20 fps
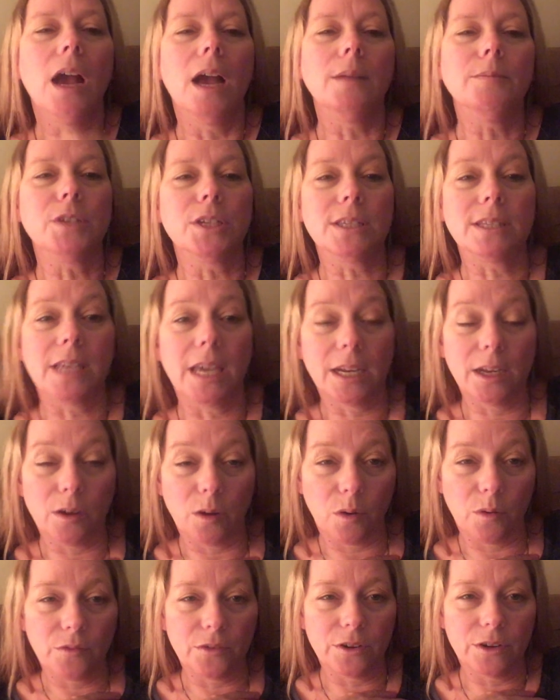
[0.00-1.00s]
I'm just getting
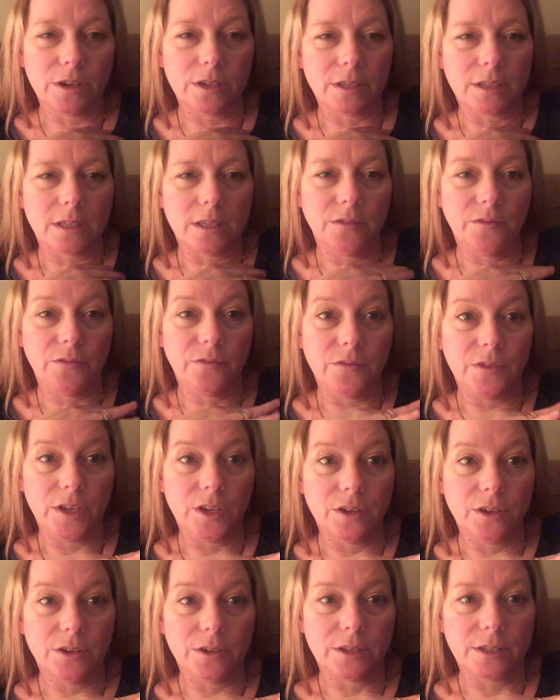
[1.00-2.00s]
over
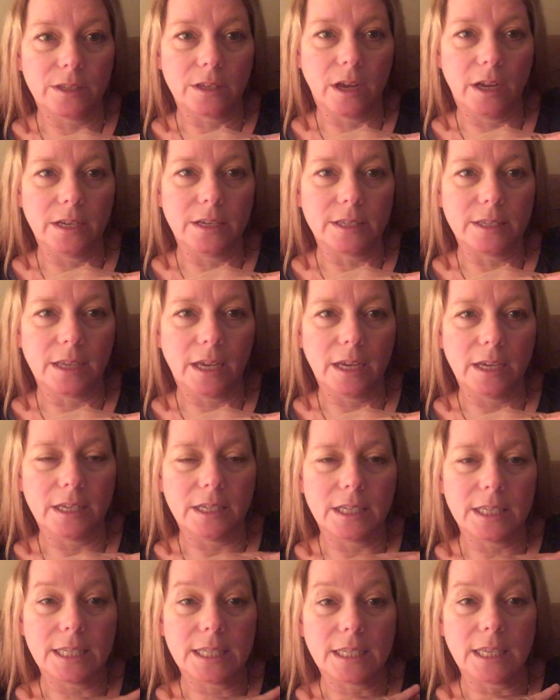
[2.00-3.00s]
severe
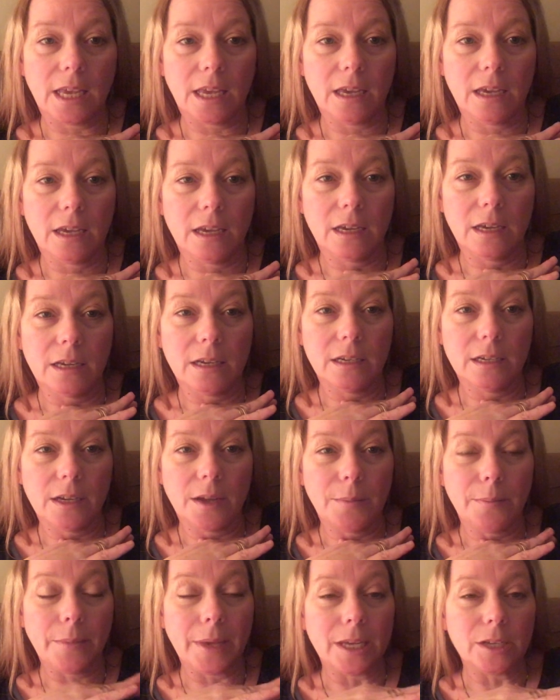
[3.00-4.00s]
sinusitis and
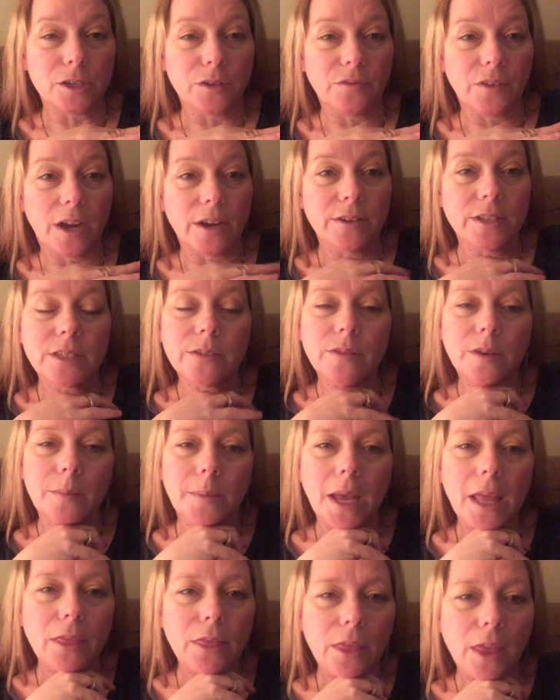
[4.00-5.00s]
a major virus for a
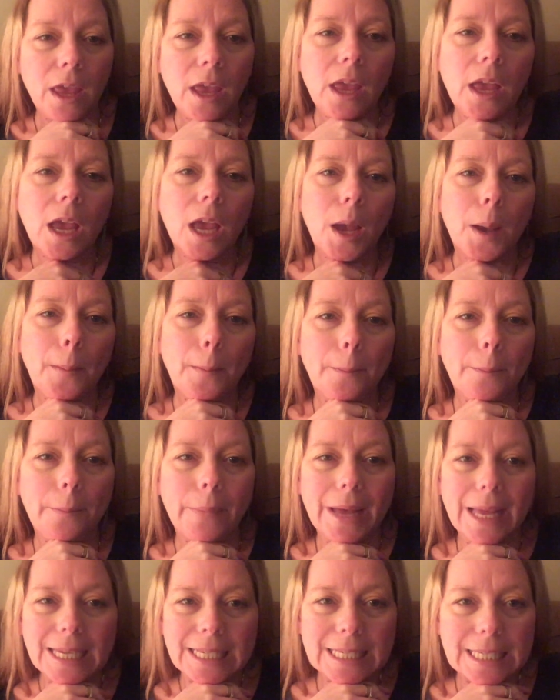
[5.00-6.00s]
month,
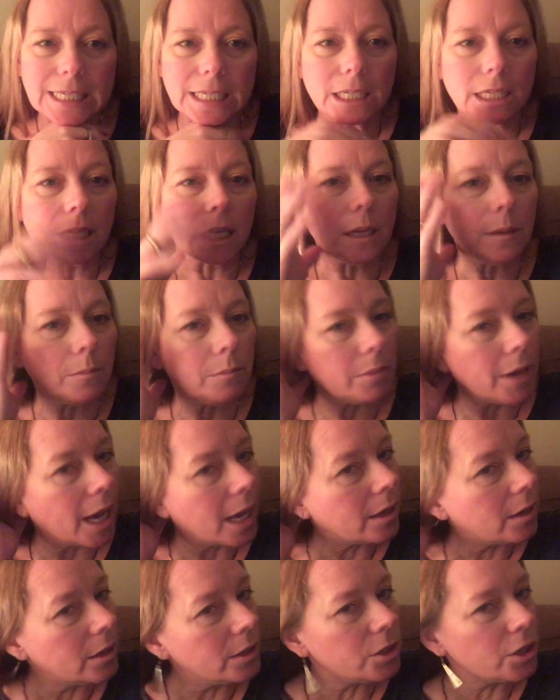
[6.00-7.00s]
but I'm
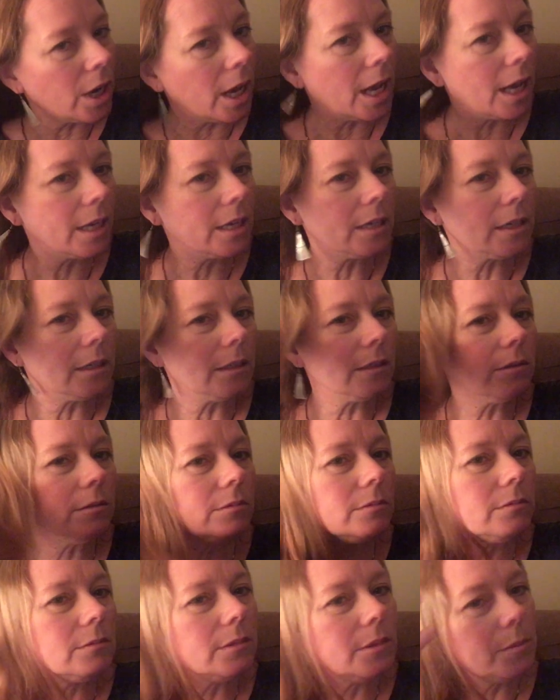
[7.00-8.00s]
back on track.
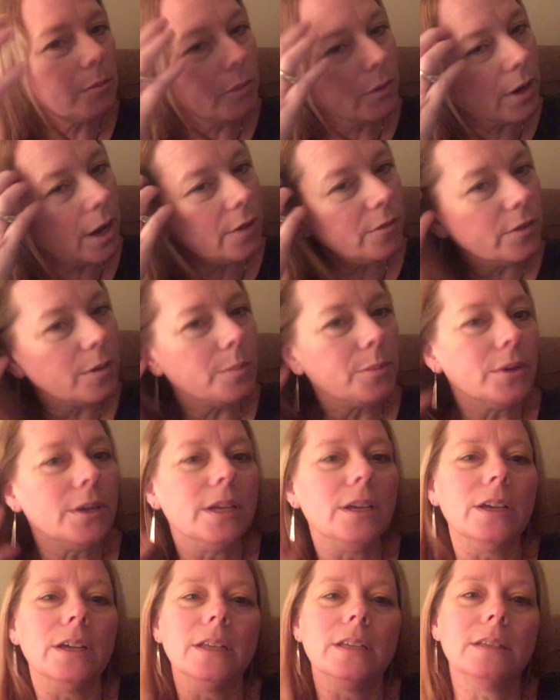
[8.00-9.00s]
I feel
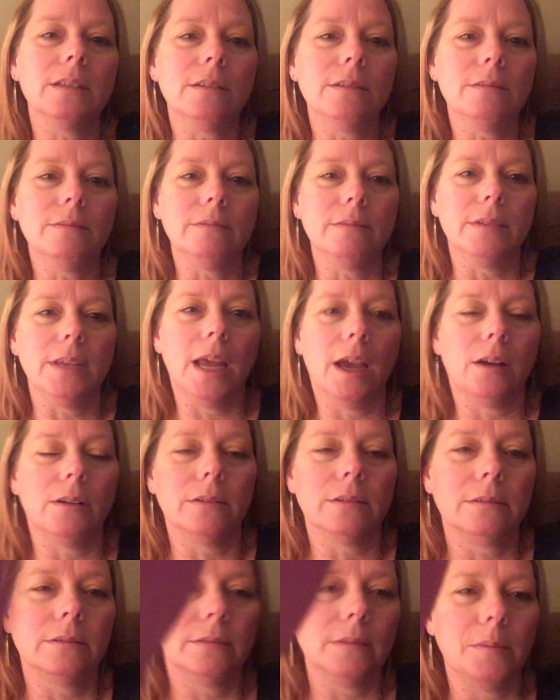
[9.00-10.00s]
pretty good
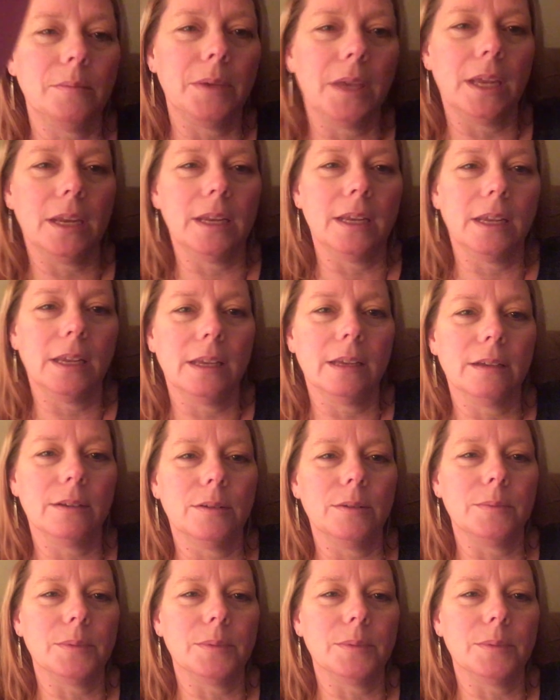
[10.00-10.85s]
now. I'm getting